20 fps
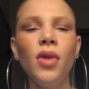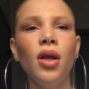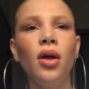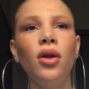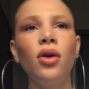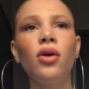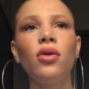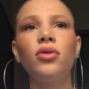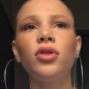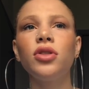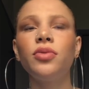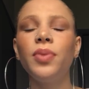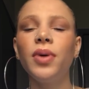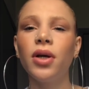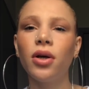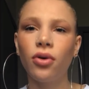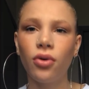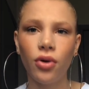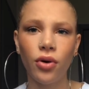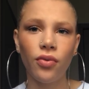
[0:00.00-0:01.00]
you know, just
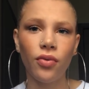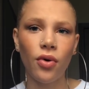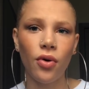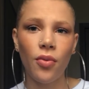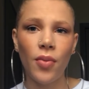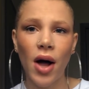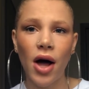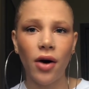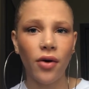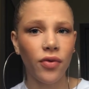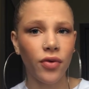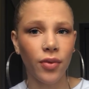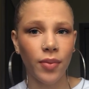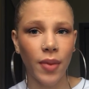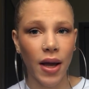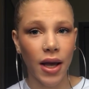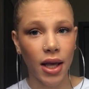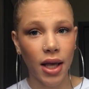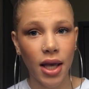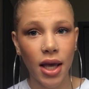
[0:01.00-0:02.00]
being a good role model for
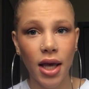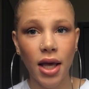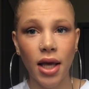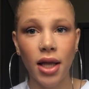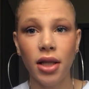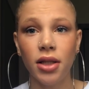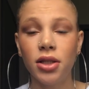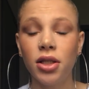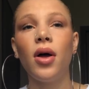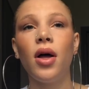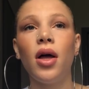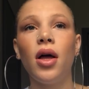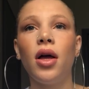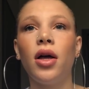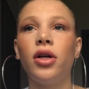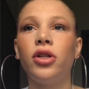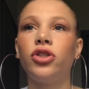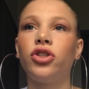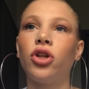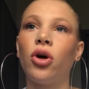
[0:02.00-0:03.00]
my kids
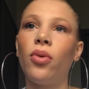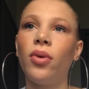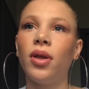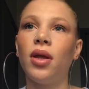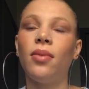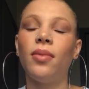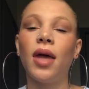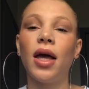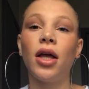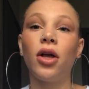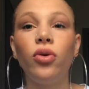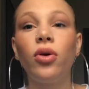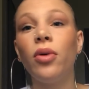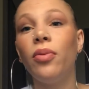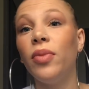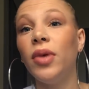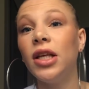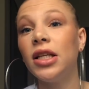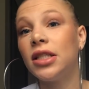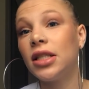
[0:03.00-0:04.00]
and showing them like you
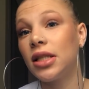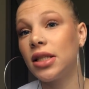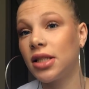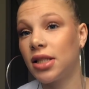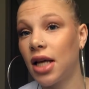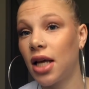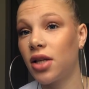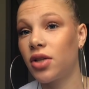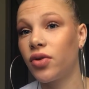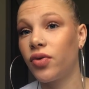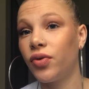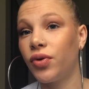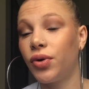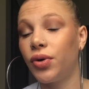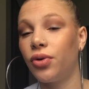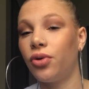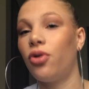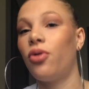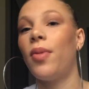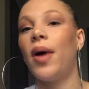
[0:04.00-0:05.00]
can be
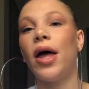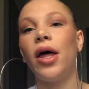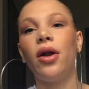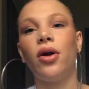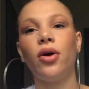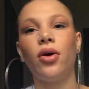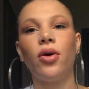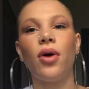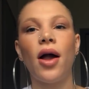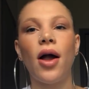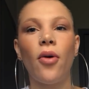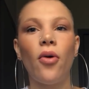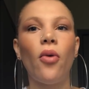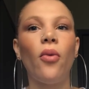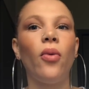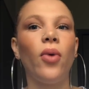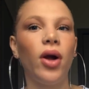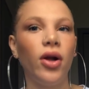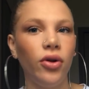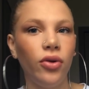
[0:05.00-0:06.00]
successful no matter
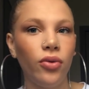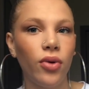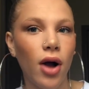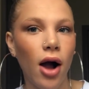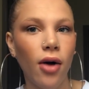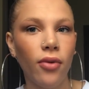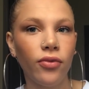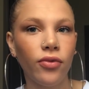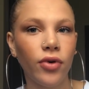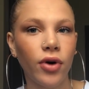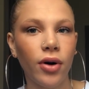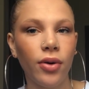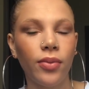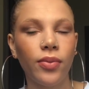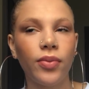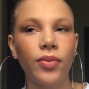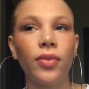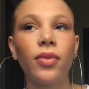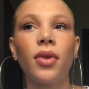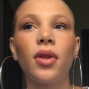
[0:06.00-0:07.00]
where you come from.
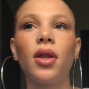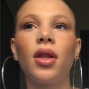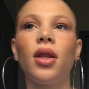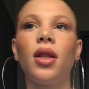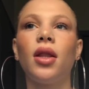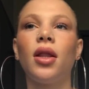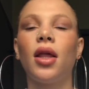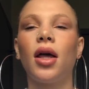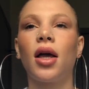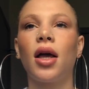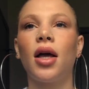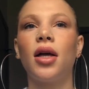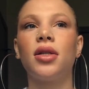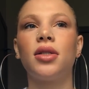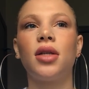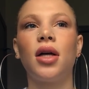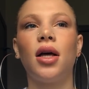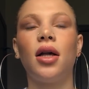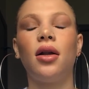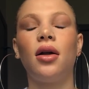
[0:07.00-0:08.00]
Like I
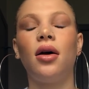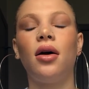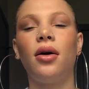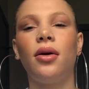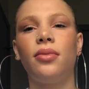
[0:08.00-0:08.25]
said,